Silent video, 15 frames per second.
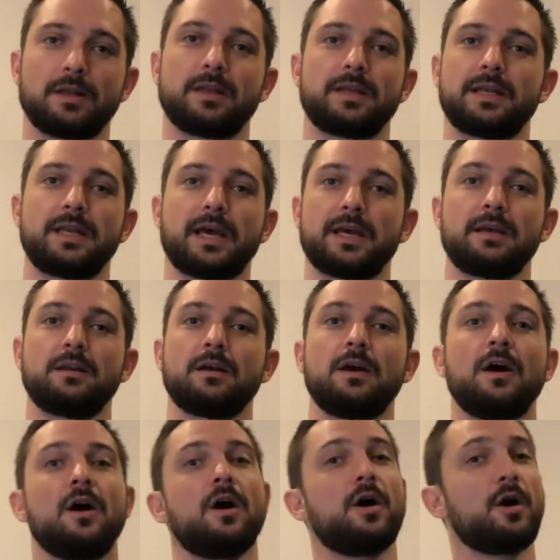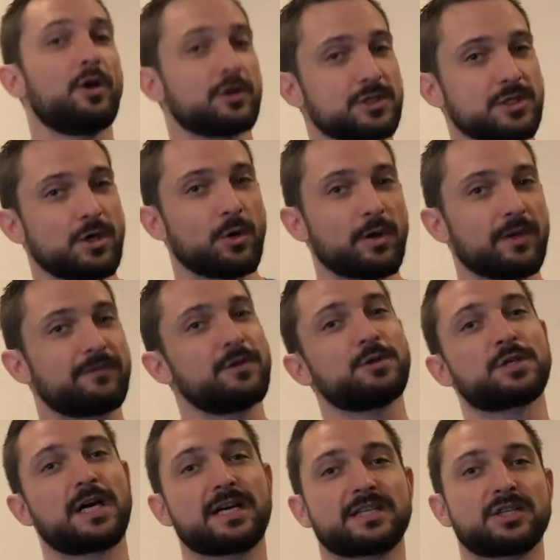of the night. Also, if you
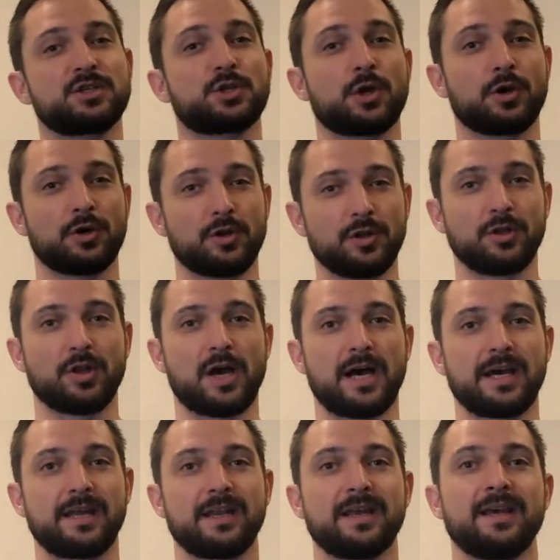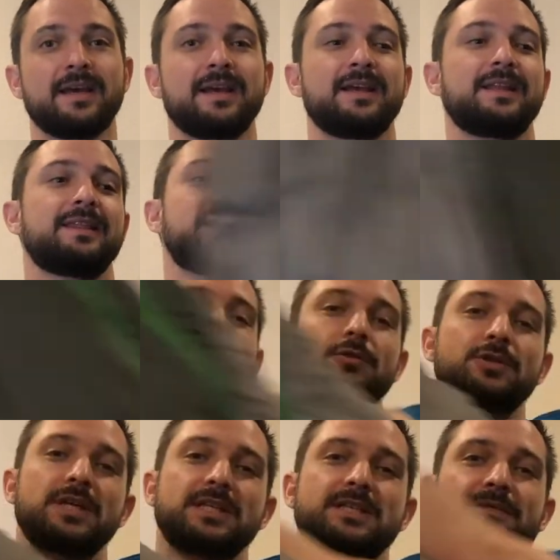toss and turn a lot, there's no
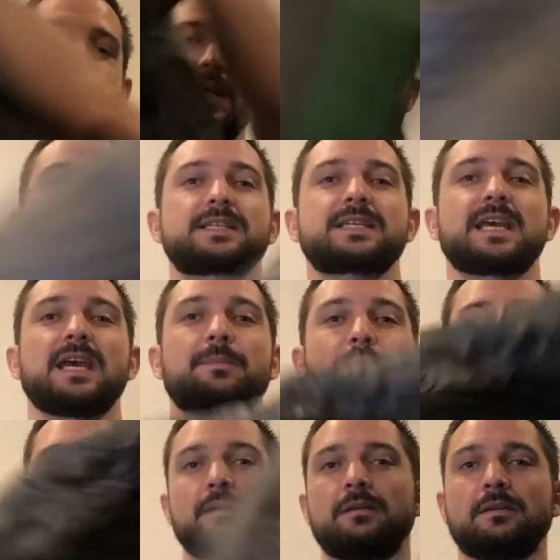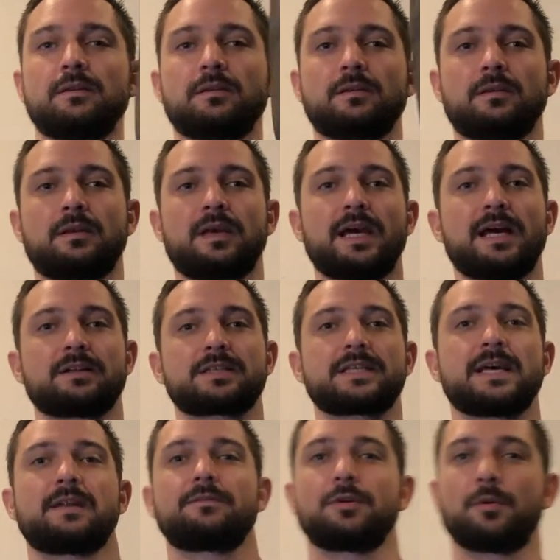chance of heat escaping
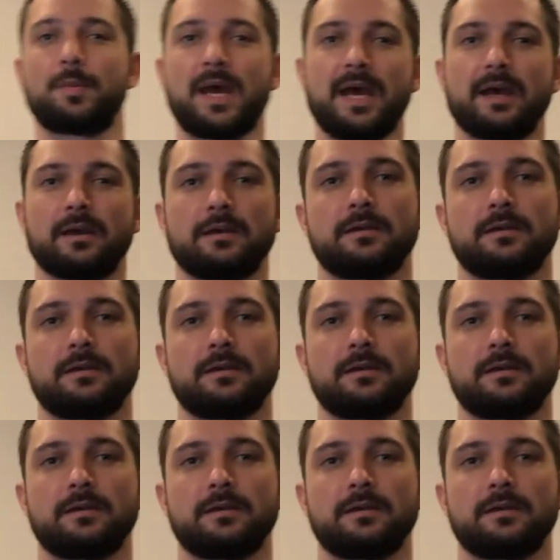outside of your bag.